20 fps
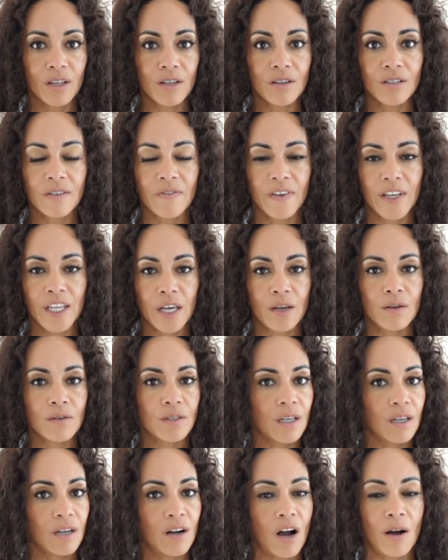of those
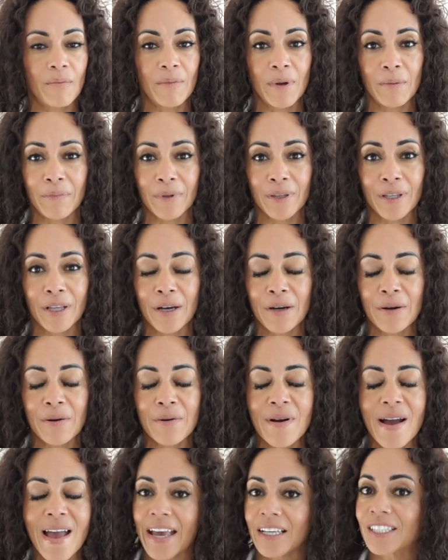videos, then comment
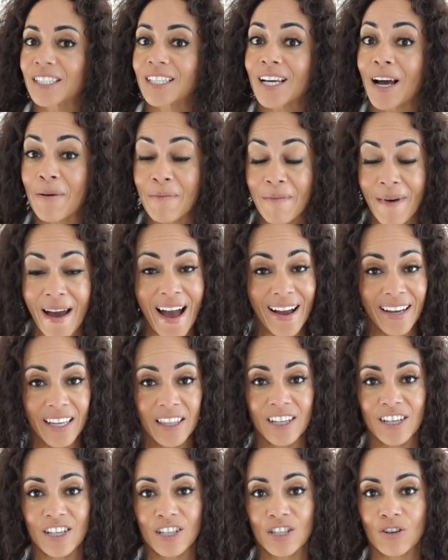below and come back
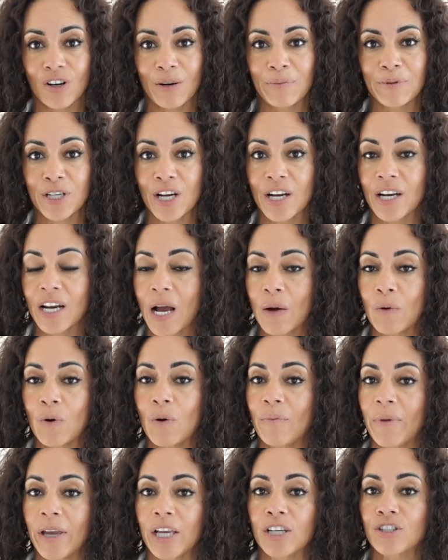in the description. I
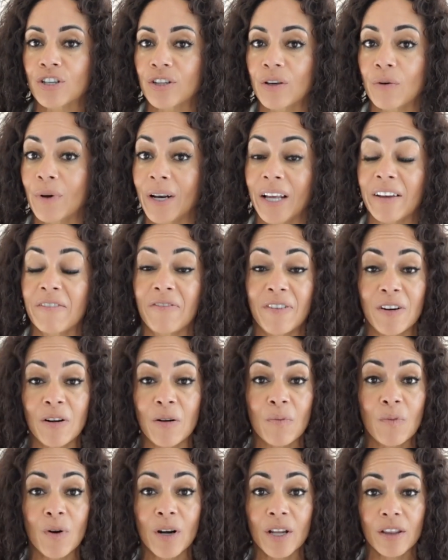will make sure that when I
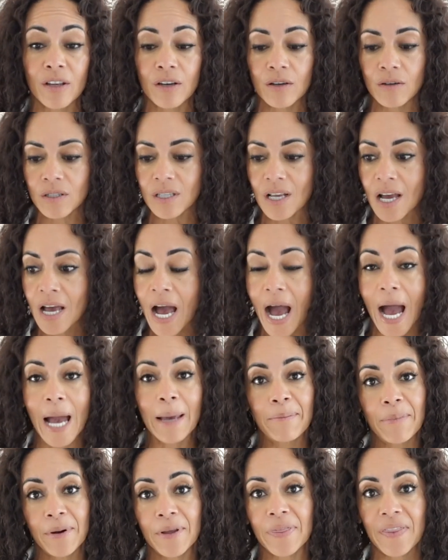film one of those,
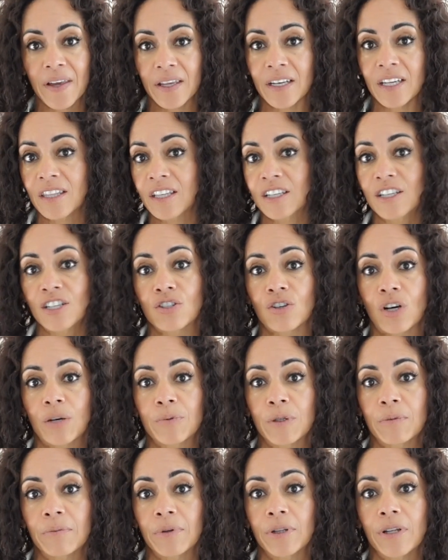I put that in the
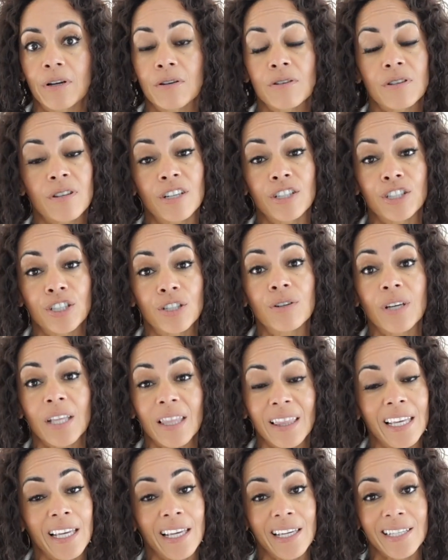description below so that you
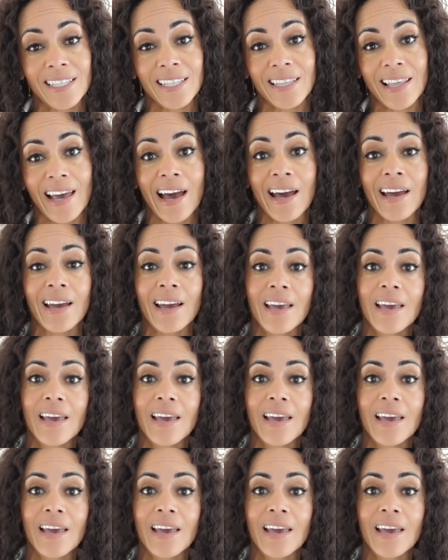can link into that